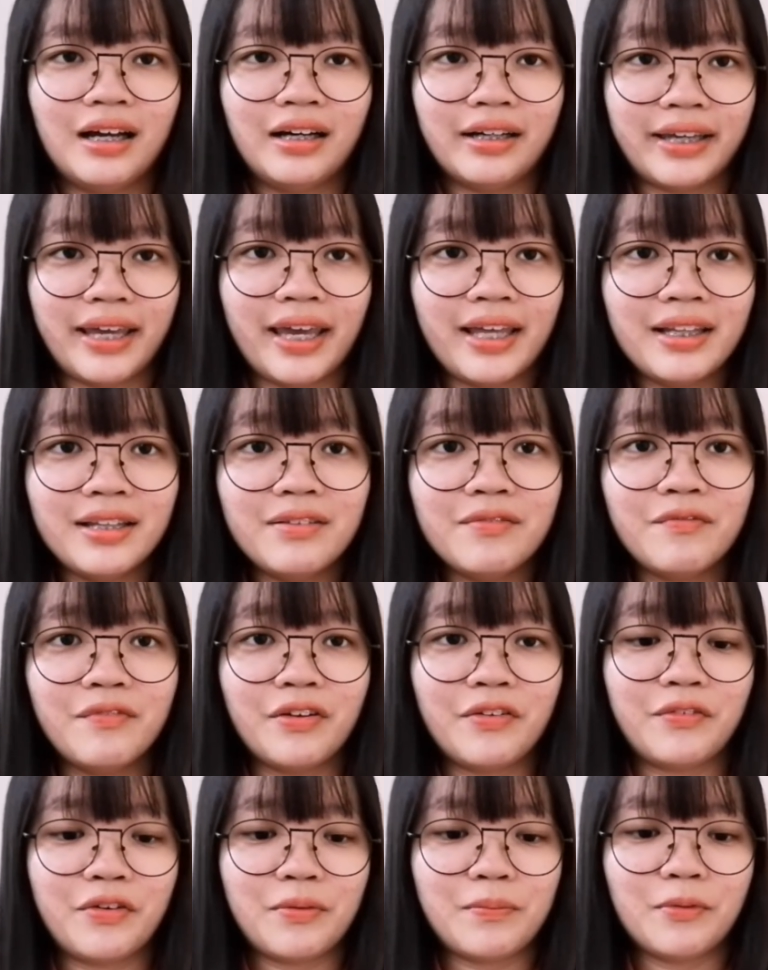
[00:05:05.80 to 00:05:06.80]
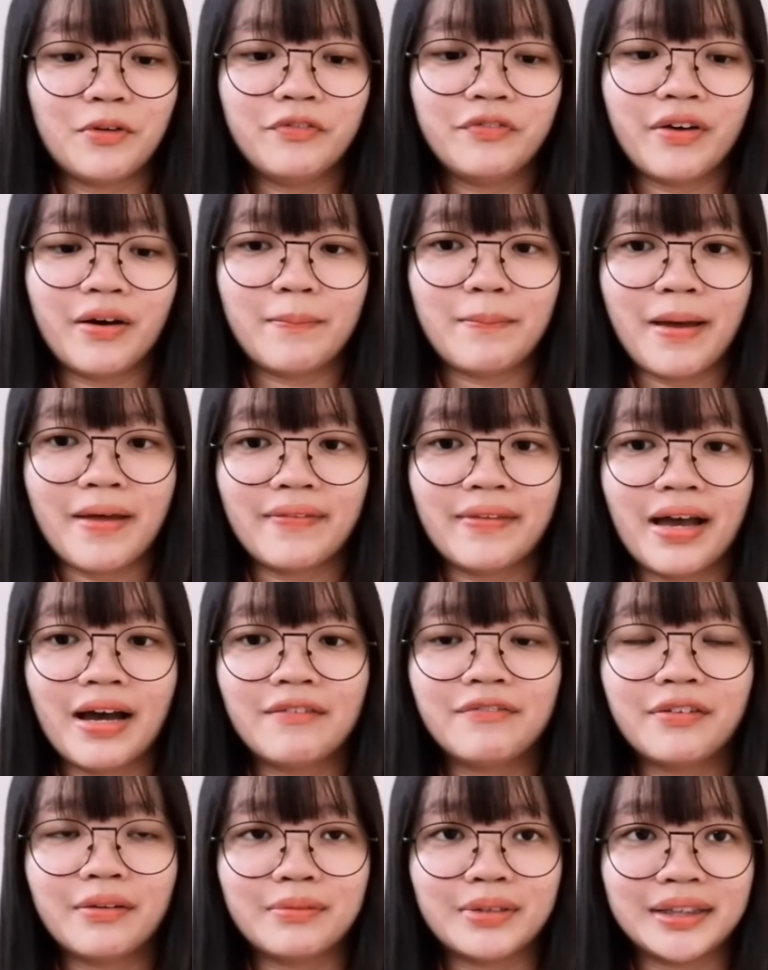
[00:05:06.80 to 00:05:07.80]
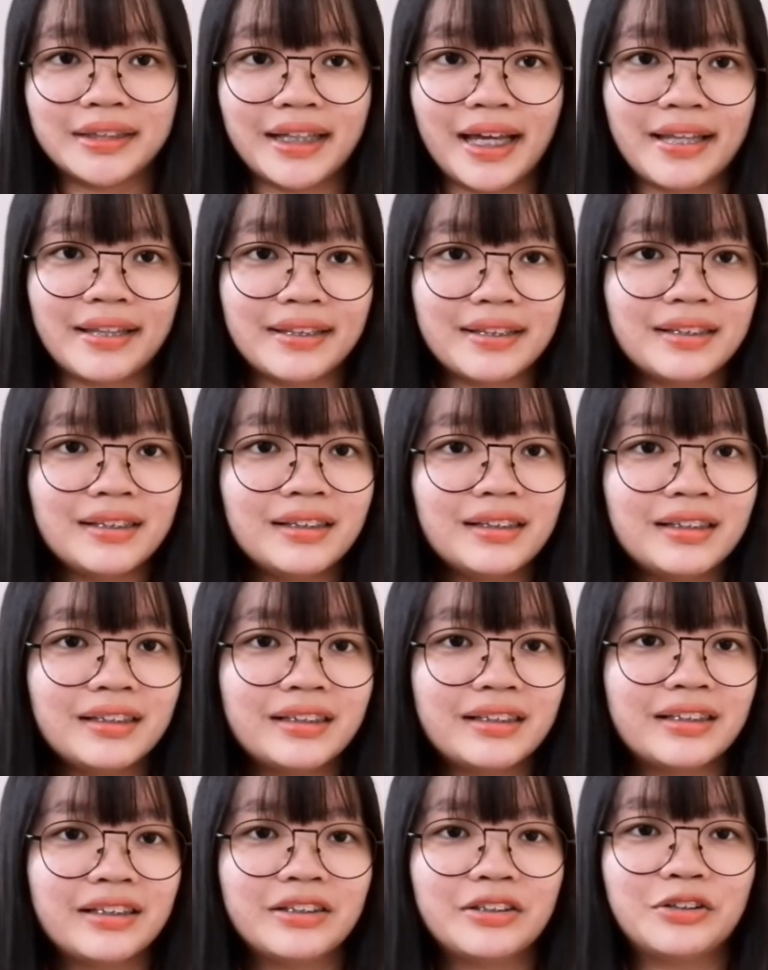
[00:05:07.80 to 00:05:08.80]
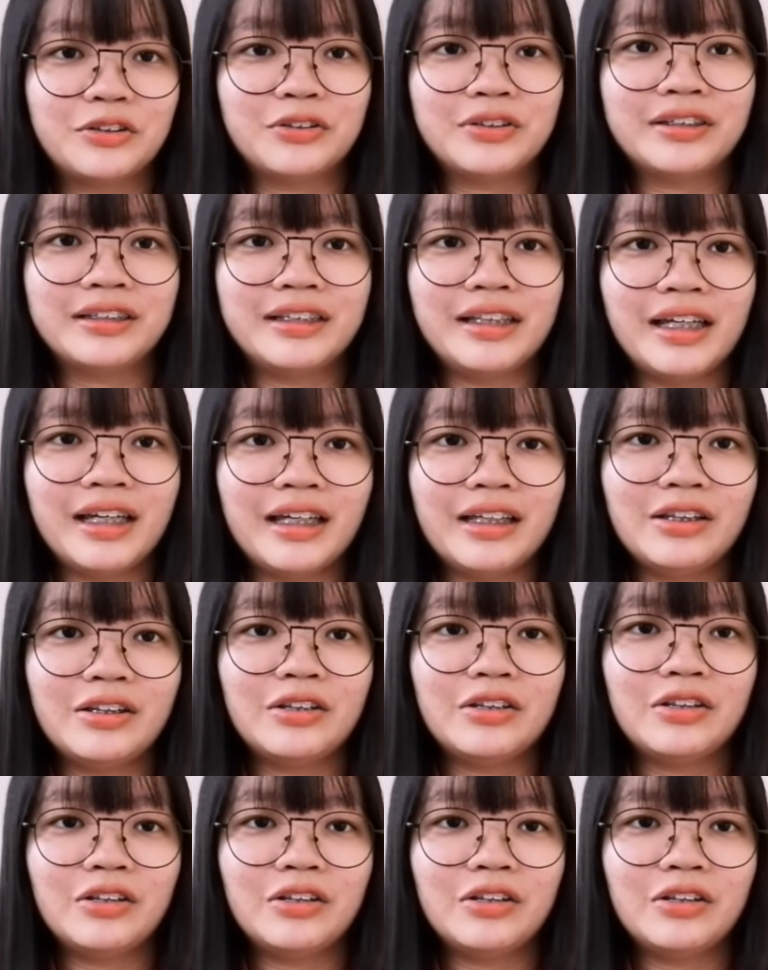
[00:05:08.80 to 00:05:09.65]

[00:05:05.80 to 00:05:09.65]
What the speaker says: Again, we remove Amanda from the sentence to see